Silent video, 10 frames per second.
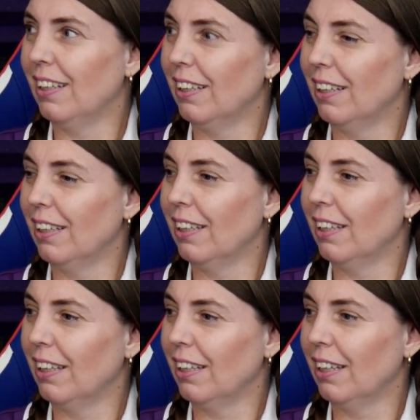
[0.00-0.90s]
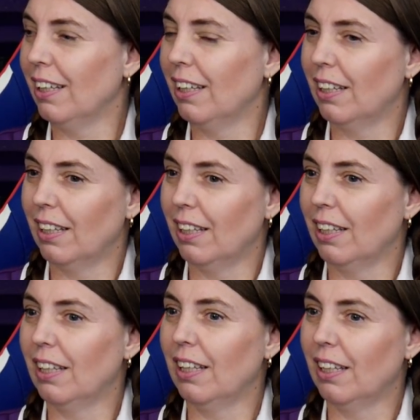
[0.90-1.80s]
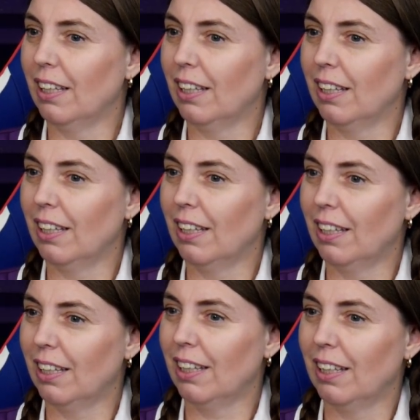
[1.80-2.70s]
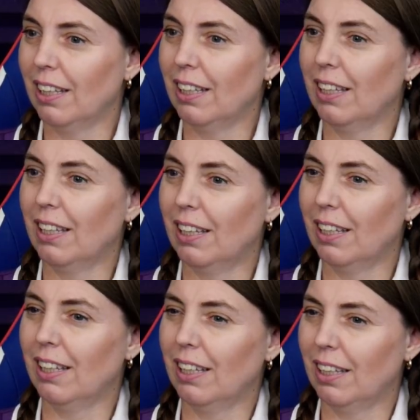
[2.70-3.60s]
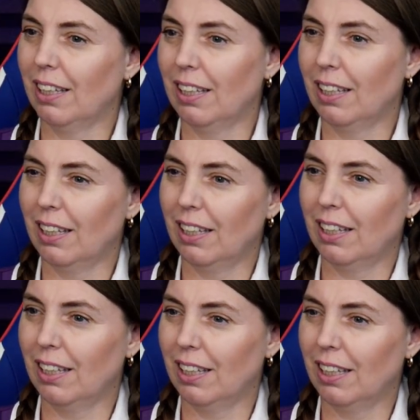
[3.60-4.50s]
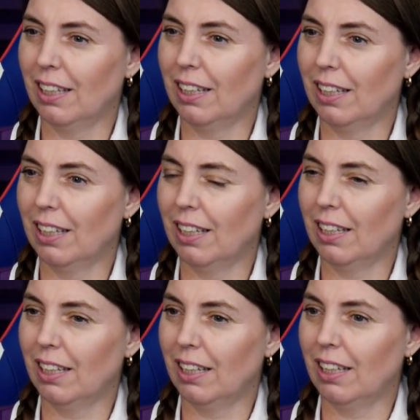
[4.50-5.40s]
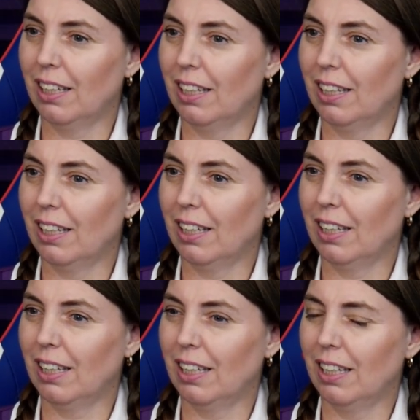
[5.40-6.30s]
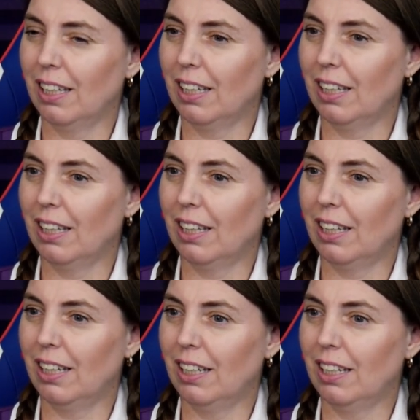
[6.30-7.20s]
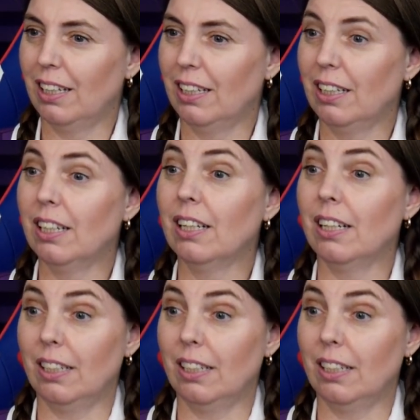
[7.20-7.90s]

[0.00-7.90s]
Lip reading: [no speech]